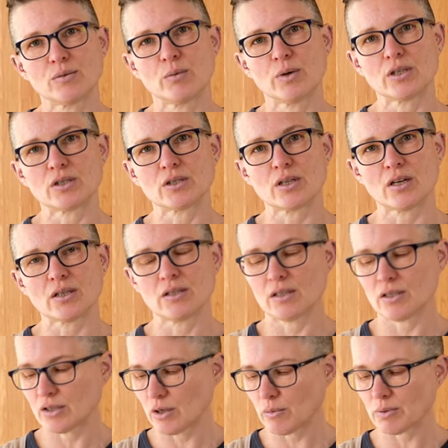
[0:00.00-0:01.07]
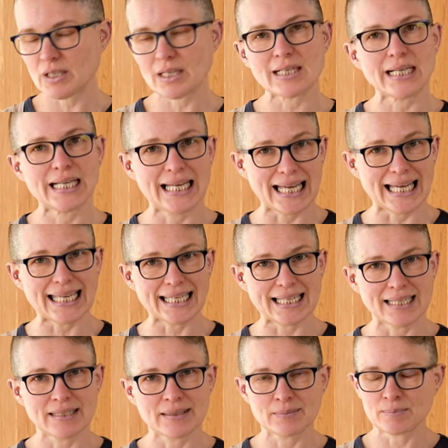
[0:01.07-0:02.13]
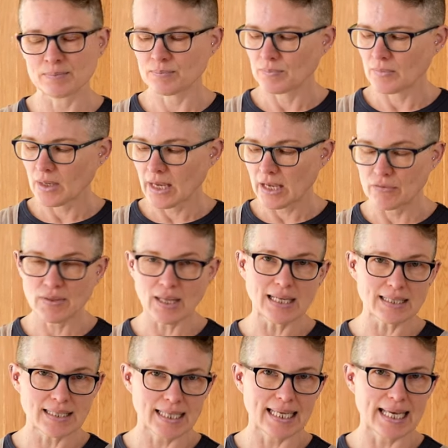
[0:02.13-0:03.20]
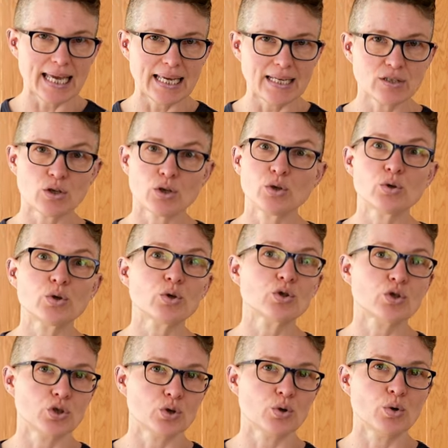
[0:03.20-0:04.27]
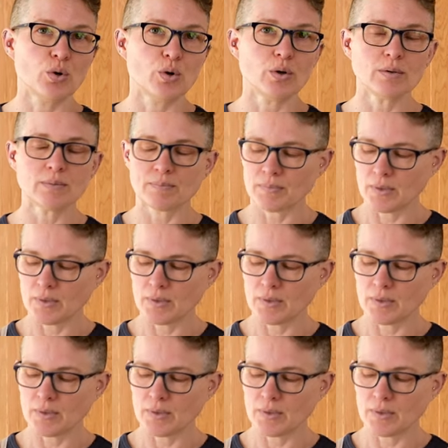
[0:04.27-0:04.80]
which starters don't particularly like. If that's the case, or you're not sure,